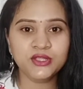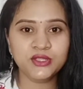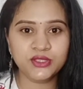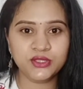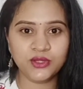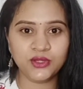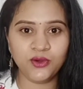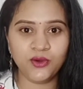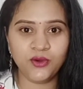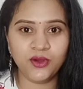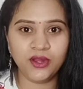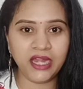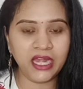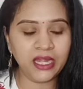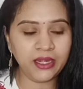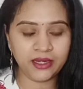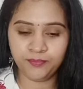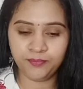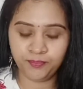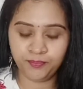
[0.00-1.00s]
So
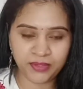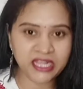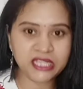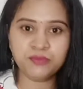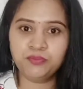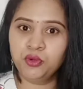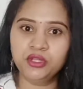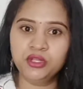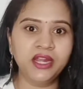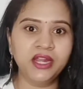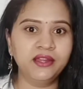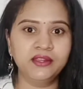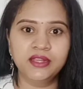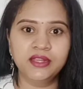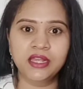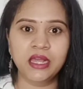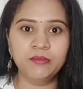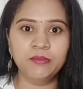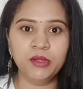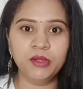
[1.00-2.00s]
please put that in the
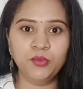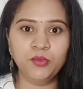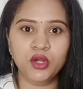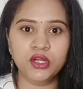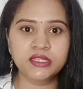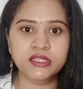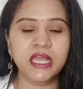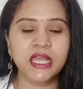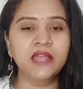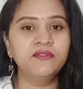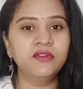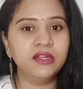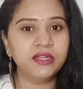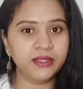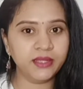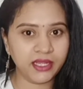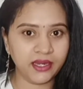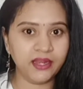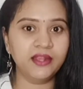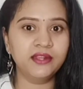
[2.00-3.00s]
comment box. I will
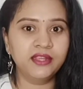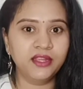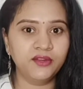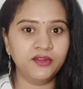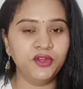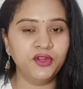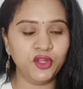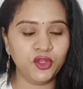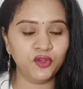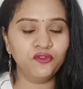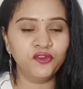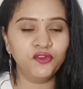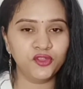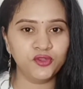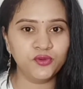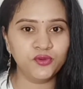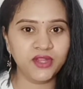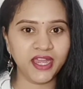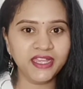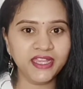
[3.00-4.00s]
create a video for
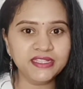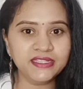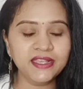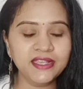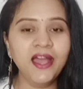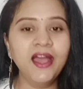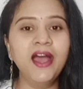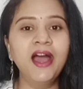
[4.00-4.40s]
you guys.